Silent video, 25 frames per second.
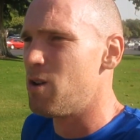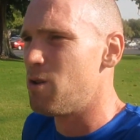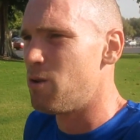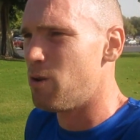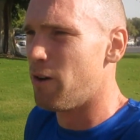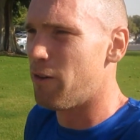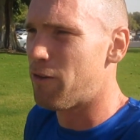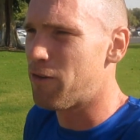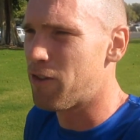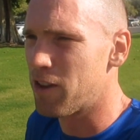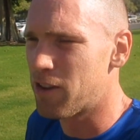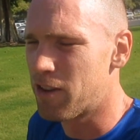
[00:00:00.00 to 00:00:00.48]

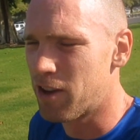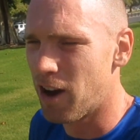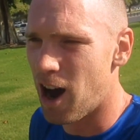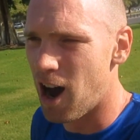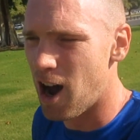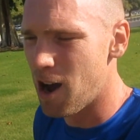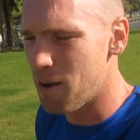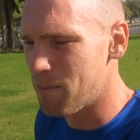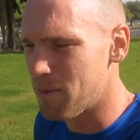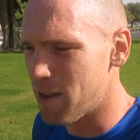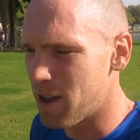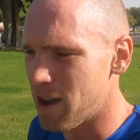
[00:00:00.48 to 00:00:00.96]
with the
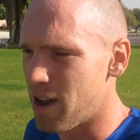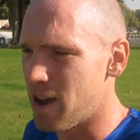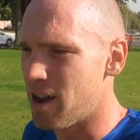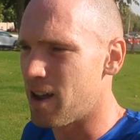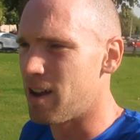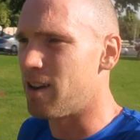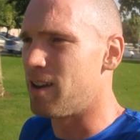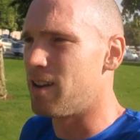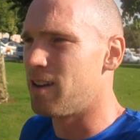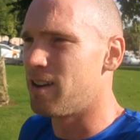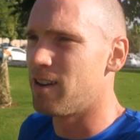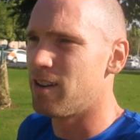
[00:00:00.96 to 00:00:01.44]
time
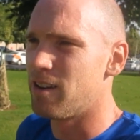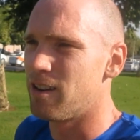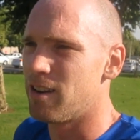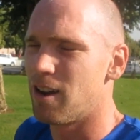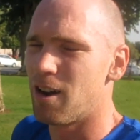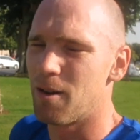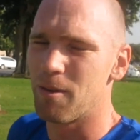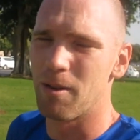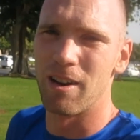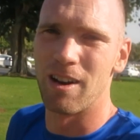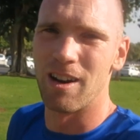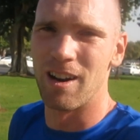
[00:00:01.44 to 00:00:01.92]
that
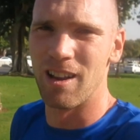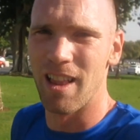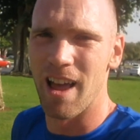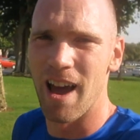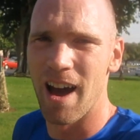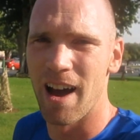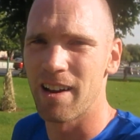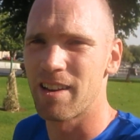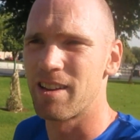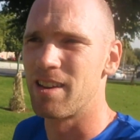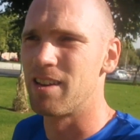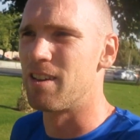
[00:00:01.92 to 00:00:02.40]
I'm going to
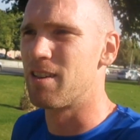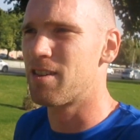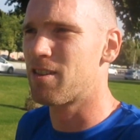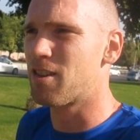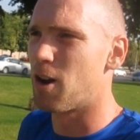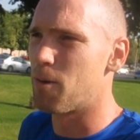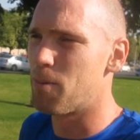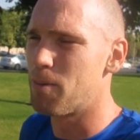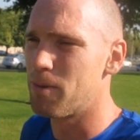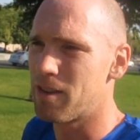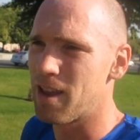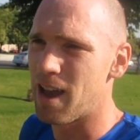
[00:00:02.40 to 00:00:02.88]
allow to
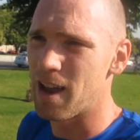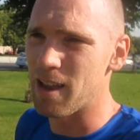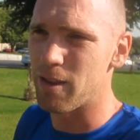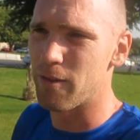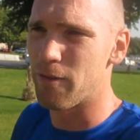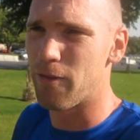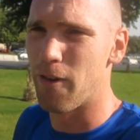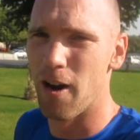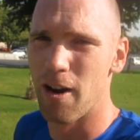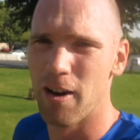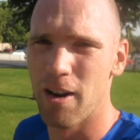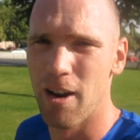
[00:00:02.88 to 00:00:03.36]
stop and take
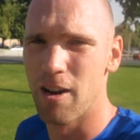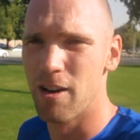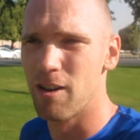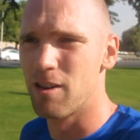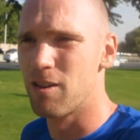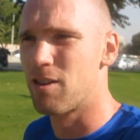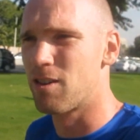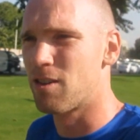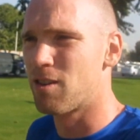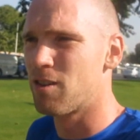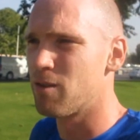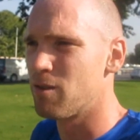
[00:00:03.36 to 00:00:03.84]
the
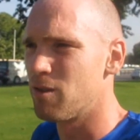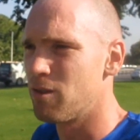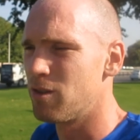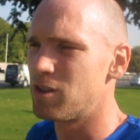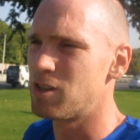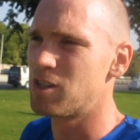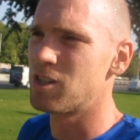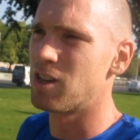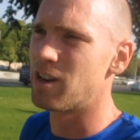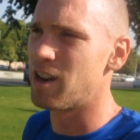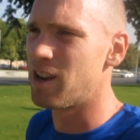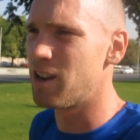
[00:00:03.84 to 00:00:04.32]
photos,
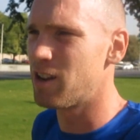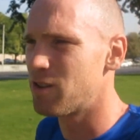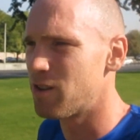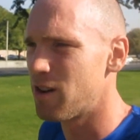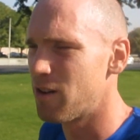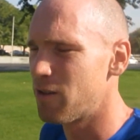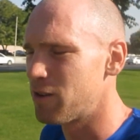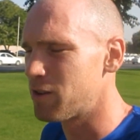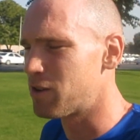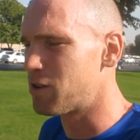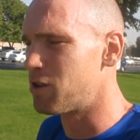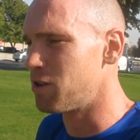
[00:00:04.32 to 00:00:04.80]
which I need to
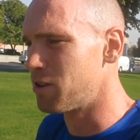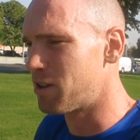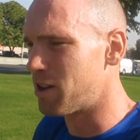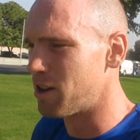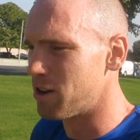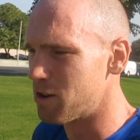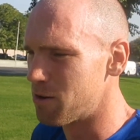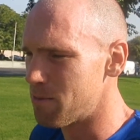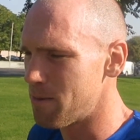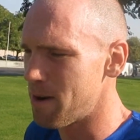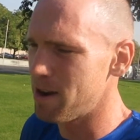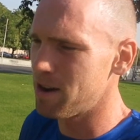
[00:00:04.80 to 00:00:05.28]
every 2
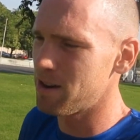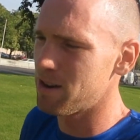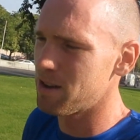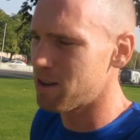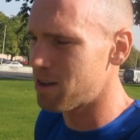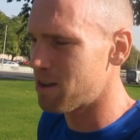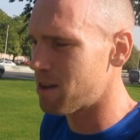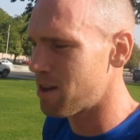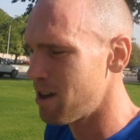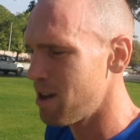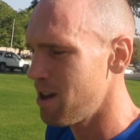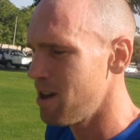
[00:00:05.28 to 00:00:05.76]
kilometres,